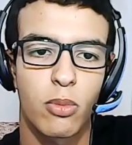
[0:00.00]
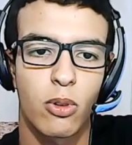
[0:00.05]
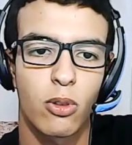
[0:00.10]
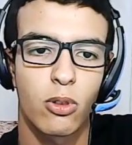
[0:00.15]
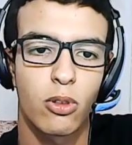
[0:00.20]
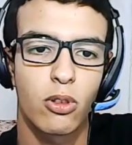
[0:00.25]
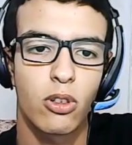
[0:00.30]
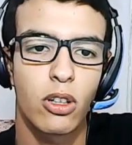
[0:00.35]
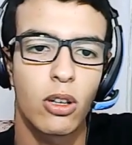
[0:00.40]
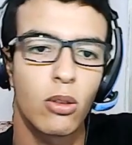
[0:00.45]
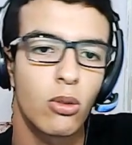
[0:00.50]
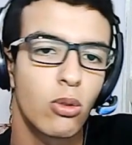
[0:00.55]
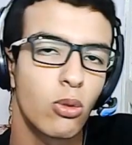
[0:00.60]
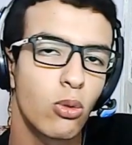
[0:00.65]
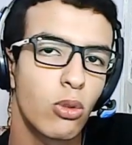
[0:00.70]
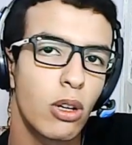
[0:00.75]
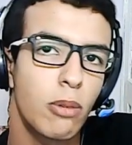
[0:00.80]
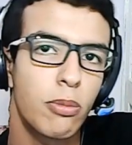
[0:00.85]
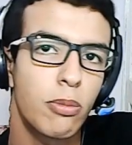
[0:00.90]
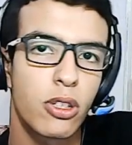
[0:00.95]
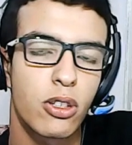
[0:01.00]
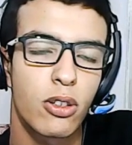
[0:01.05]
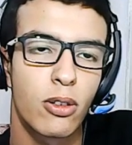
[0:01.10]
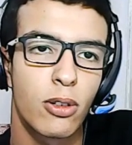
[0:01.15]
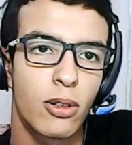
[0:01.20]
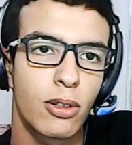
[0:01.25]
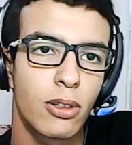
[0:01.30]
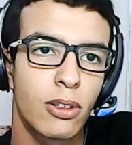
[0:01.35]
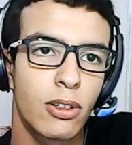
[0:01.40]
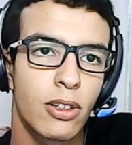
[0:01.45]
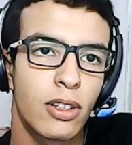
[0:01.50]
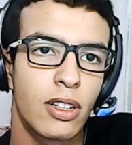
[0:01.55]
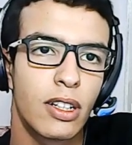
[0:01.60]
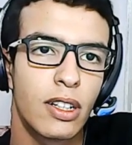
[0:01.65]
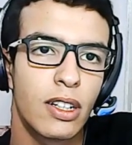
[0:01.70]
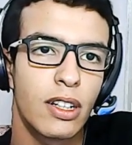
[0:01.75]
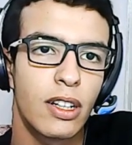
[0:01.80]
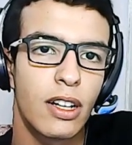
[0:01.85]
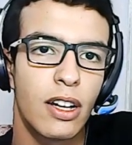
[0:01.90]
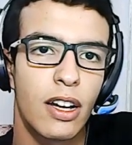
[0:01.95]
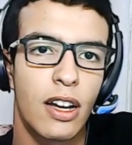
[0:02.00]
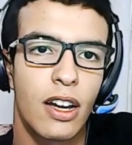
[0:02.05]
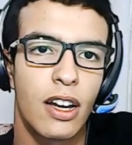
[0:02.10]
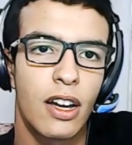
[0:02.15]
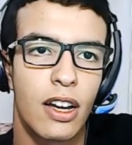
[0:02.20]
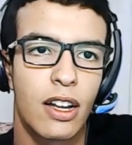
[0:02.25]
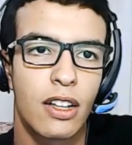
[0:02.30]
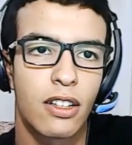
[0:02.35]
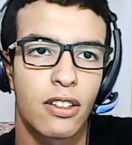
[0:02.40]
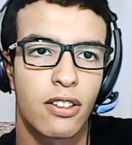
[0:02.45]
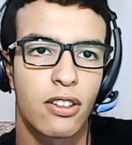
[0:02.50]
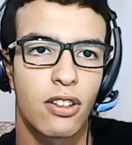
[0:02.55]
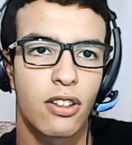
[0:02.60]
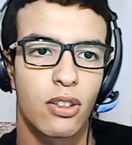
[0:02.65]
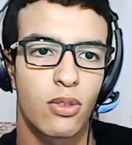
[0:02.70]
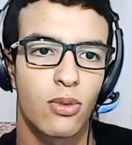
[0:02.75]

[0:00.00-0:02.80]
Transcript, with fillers: You go to Web Store and search